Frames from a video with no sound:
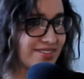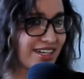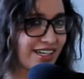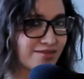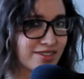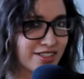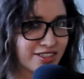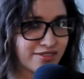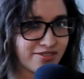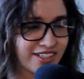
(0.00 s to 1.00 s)
have
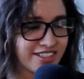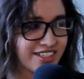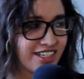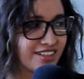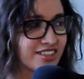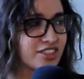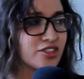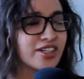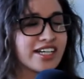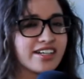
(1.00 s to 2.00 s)
certain fight skills.
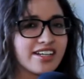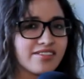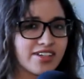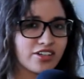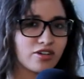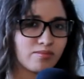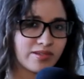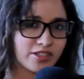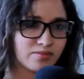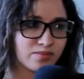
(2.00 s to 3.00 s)
You can even
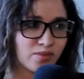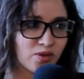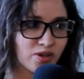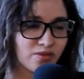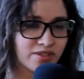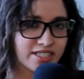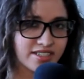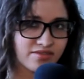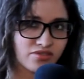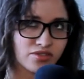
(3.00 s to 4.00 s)
complete more of
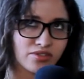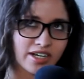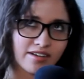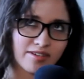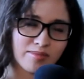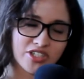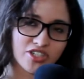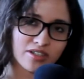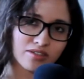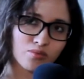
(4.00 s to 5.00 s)
this if you have a
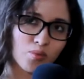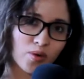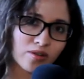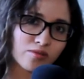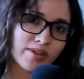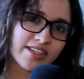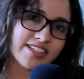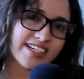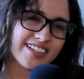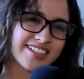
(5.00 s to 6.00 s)
magical world with
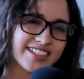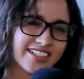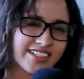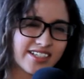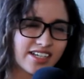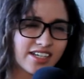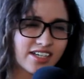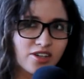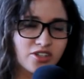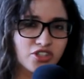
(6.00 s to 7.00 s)
D&D
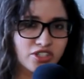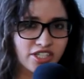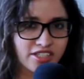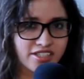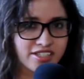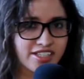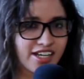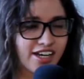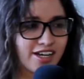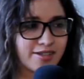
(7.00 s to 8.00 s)
sheets.
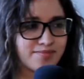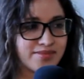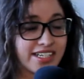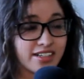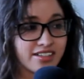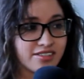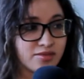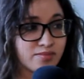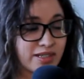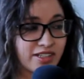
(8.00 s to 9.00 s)
They are
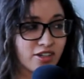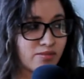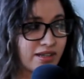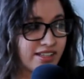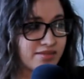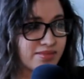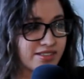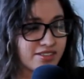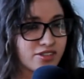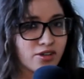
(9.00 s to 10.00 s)
very complete,
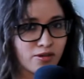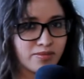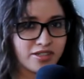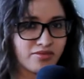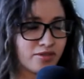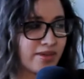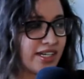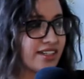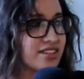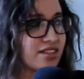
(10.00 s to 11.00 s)
but too complete for
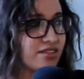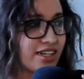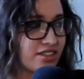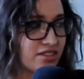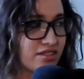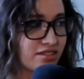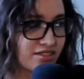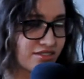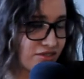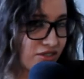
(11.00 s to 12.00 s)
me. So I
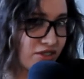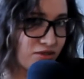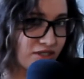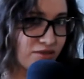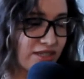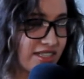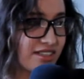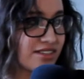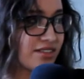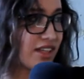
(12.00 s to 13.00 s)
just chose the
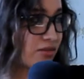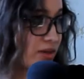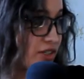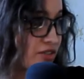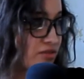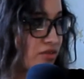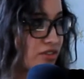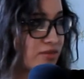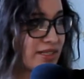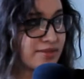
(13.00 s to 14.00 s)
ones that were useful
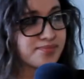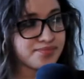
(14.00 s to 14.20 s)
to me.